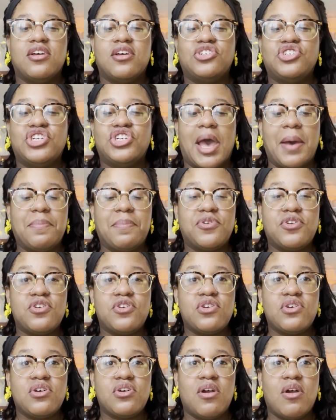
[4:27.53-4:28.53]

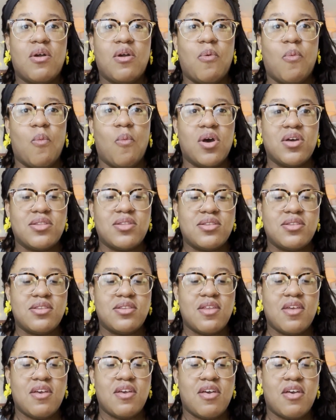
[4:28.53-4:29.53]
Chapter
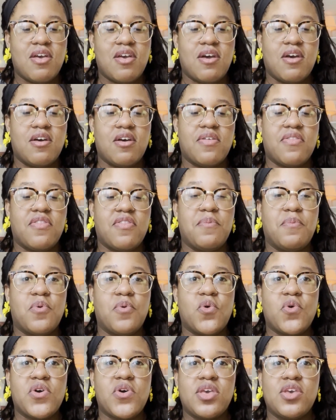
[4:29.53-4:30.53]
1: The
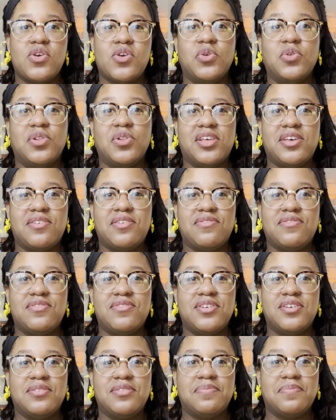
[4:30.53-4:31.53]
Boy Who
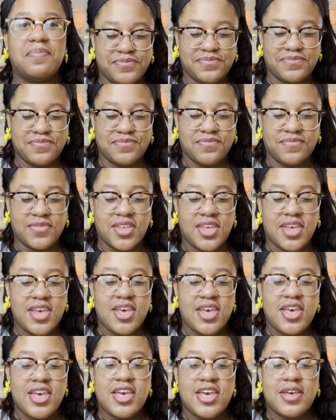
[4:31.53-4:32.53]
Lived.
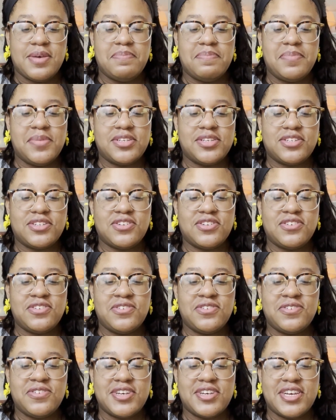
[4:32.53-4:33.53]

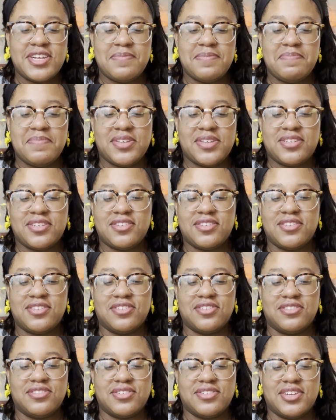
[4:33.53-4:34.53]
Mr. and Mrs.
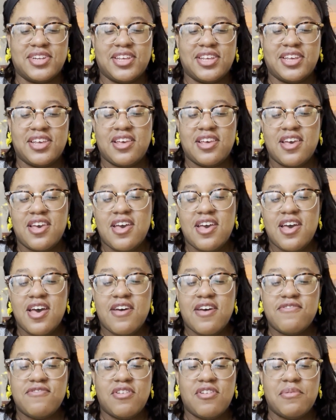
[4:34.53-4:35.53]
Dursley
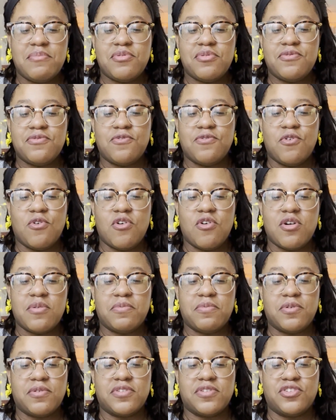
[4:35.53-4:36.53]
of number 4
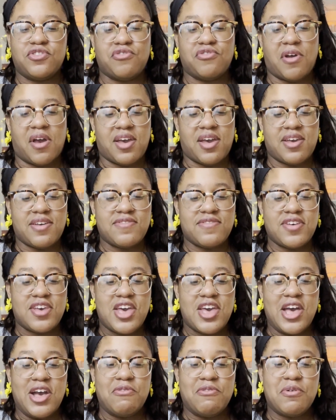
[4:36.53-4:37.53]
Privet Drive
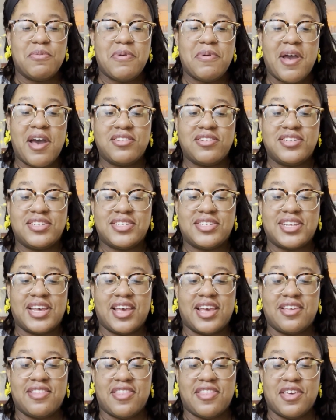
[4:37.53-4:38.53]
were proud to
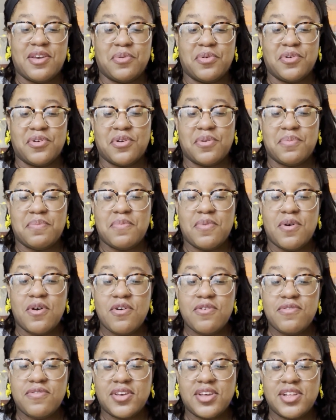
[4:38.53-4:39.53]
say that they were
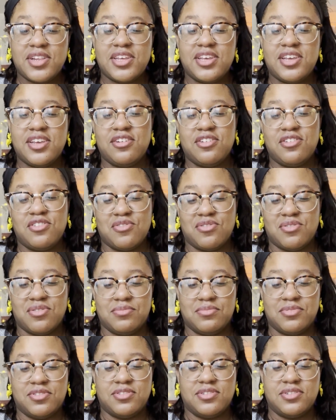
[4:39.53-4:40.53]
perfectly
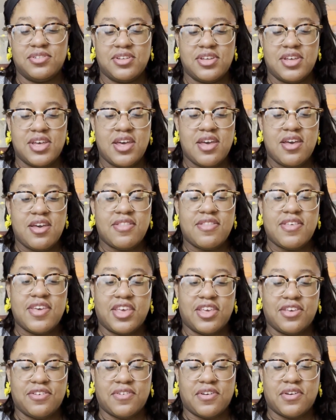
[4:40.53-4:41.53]
normal.
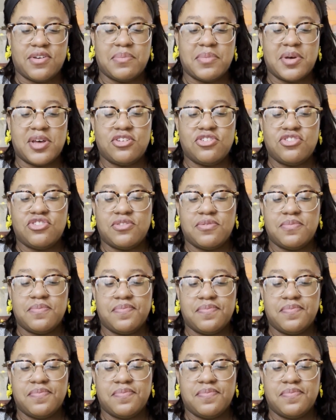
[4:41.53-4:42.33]
Thank you very much.